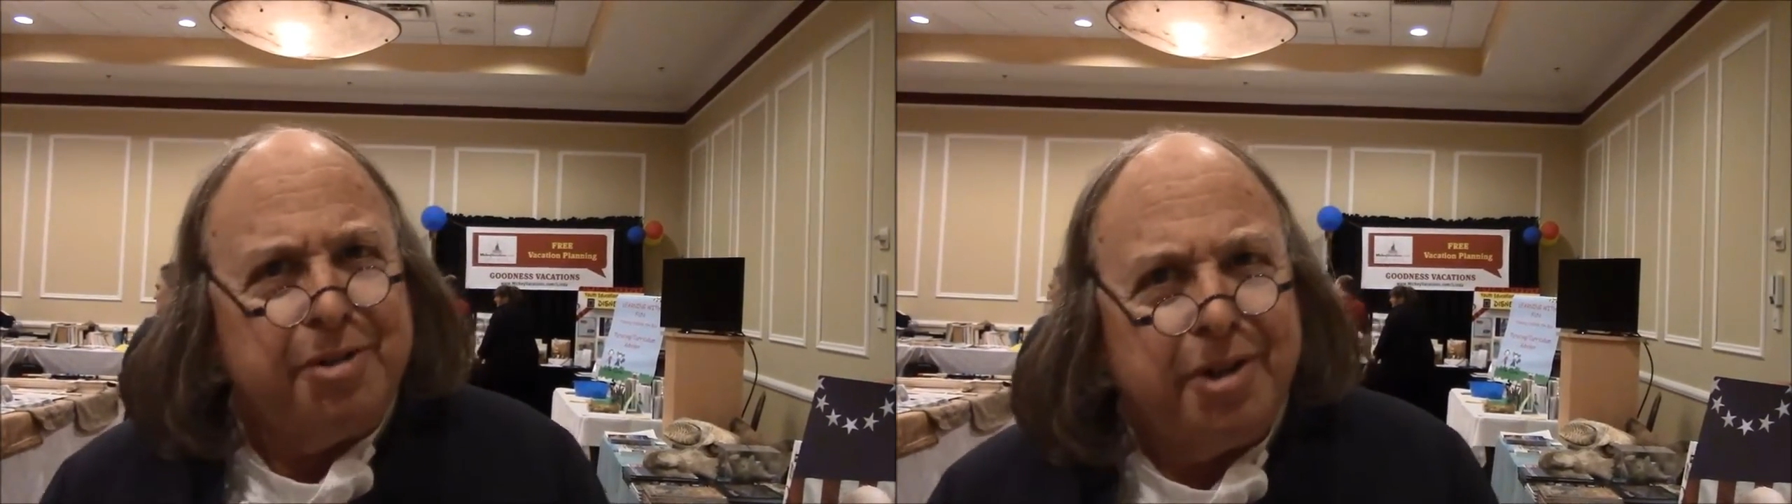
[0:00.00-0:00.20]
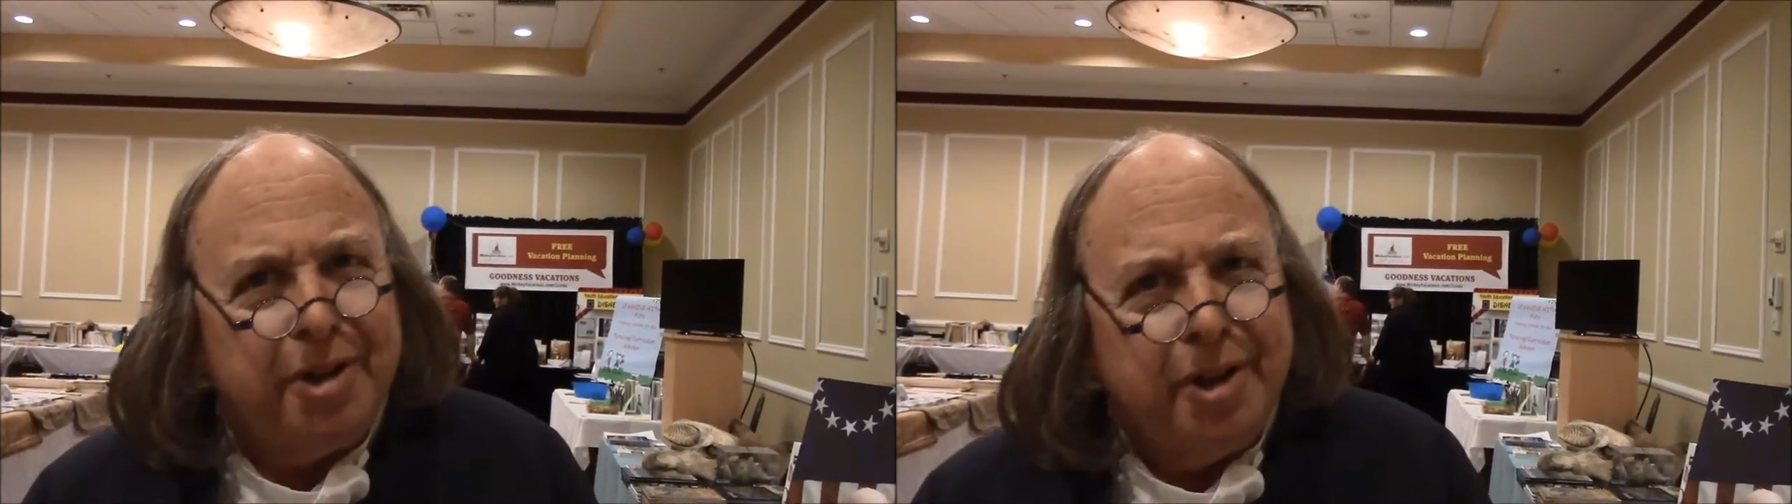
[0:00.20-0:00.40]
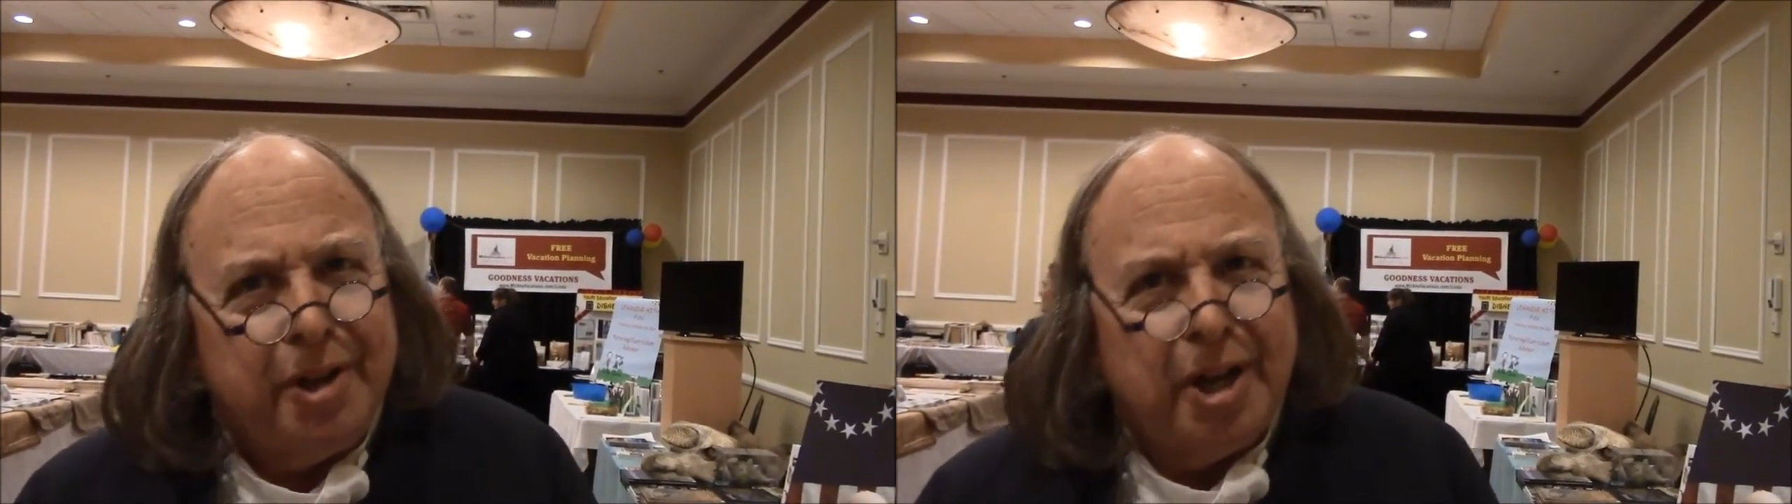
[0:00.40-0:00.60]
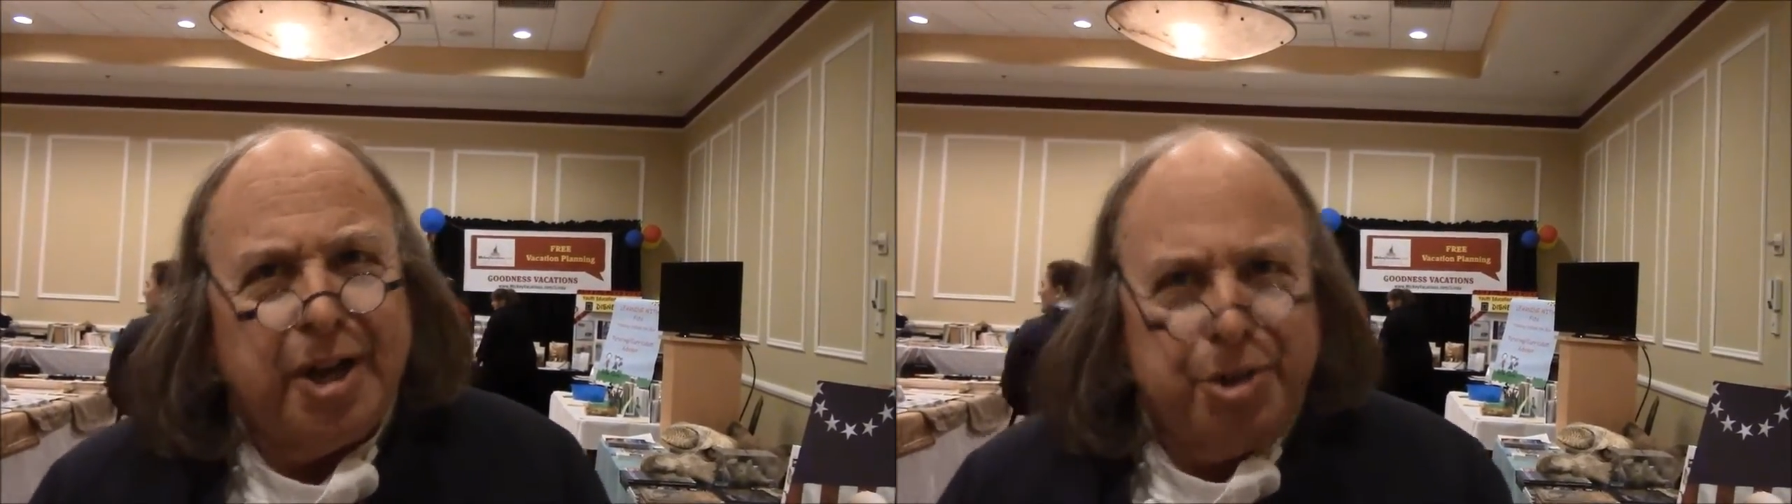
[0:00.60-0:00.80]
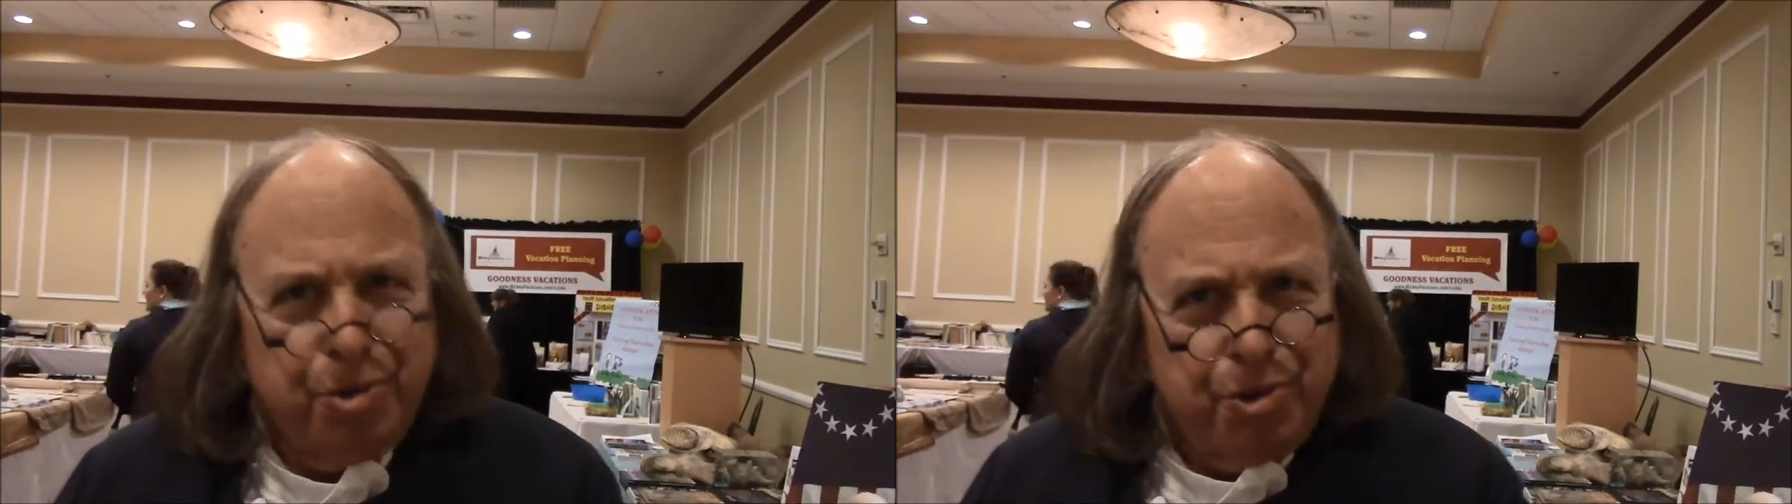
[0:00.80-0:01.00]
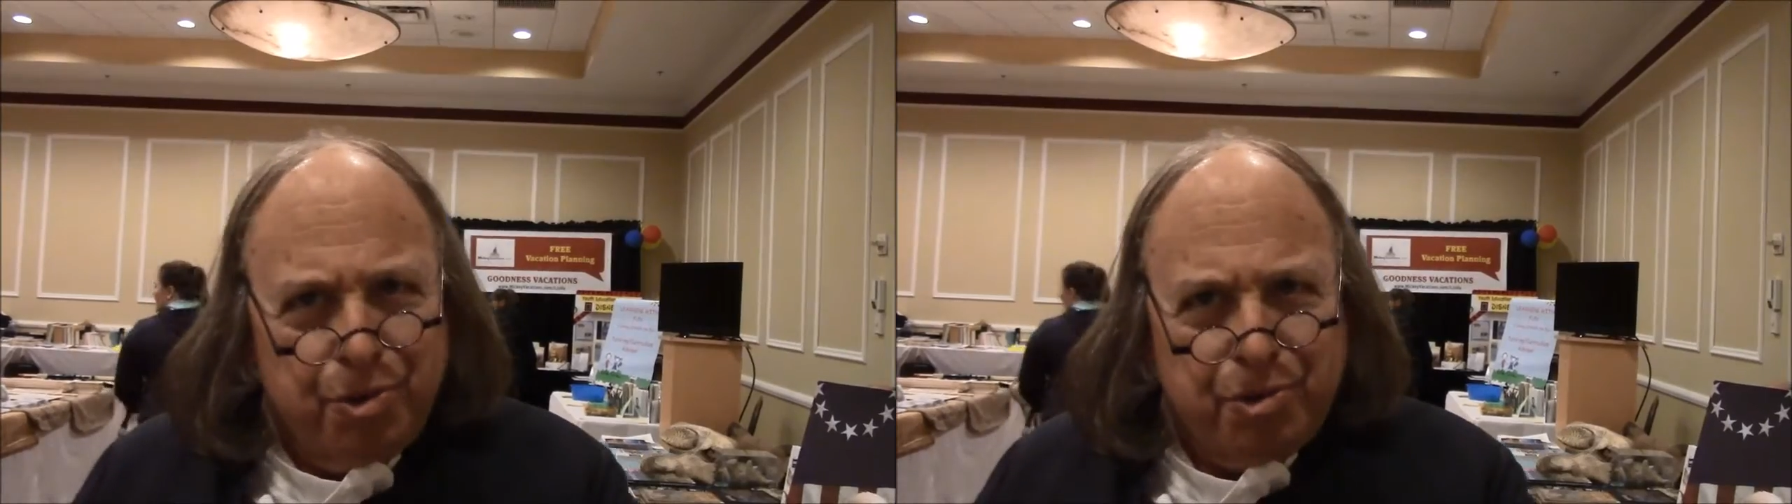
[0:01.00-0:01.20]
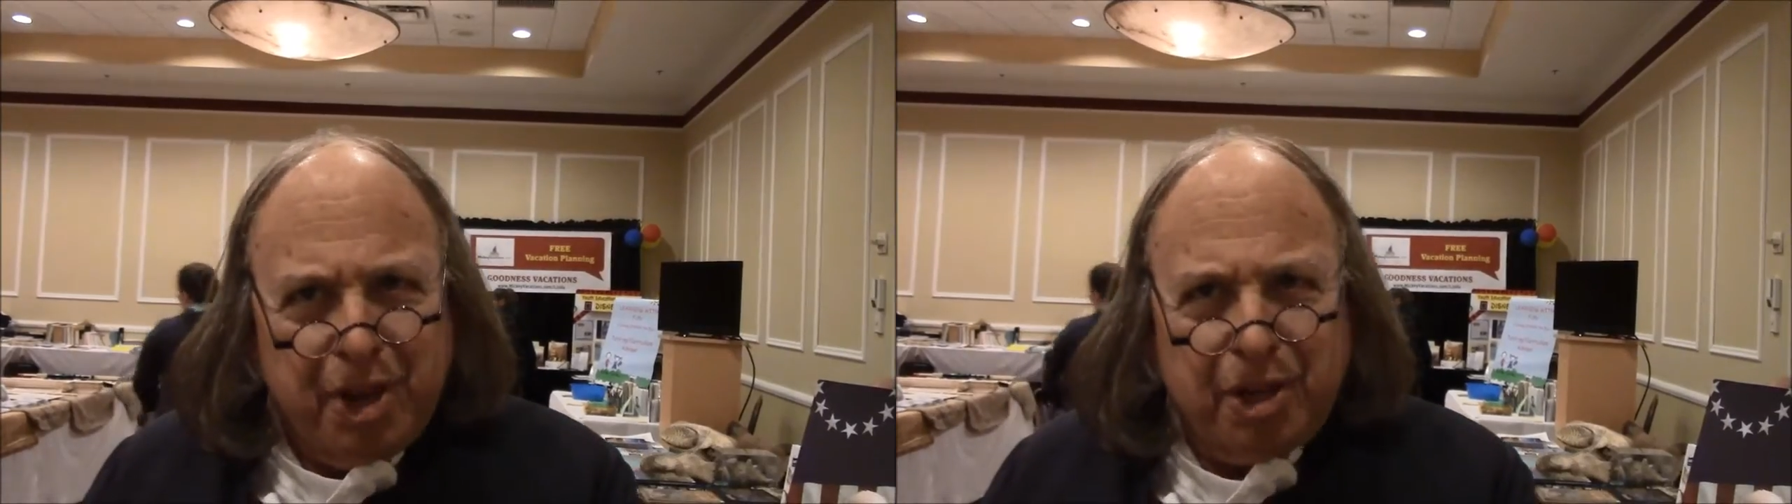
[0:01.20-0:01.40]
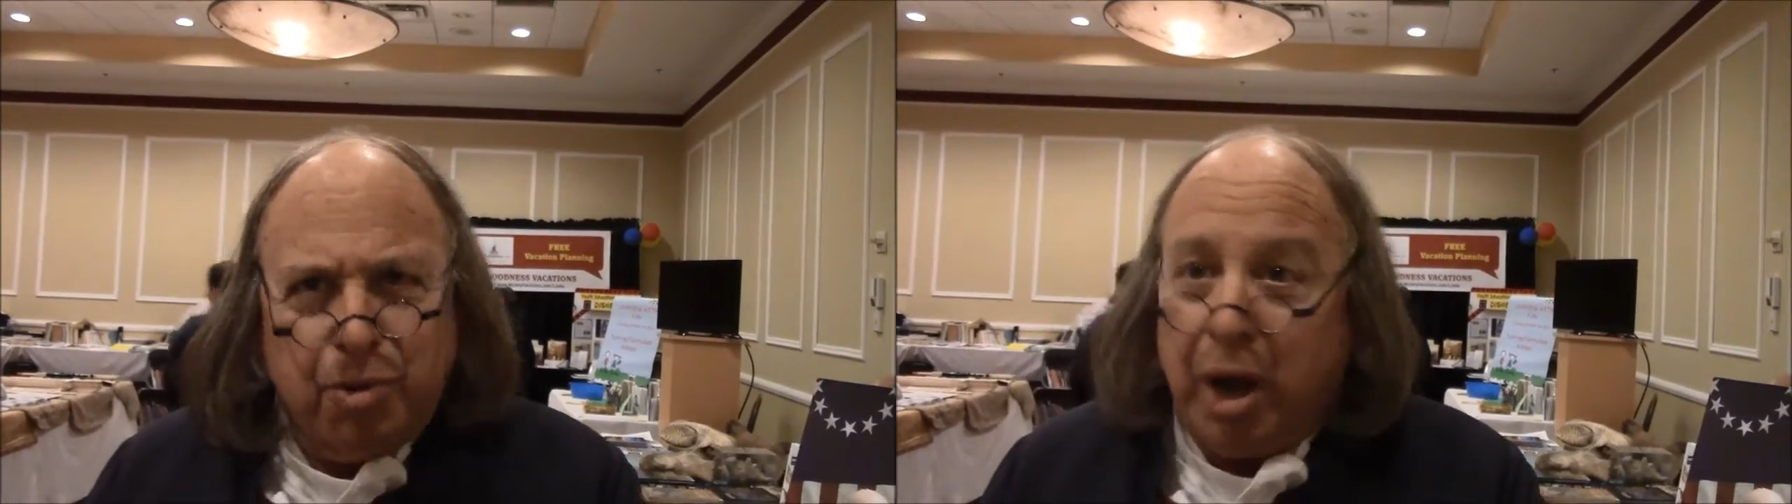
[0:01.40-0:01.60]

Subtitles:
And you knew that.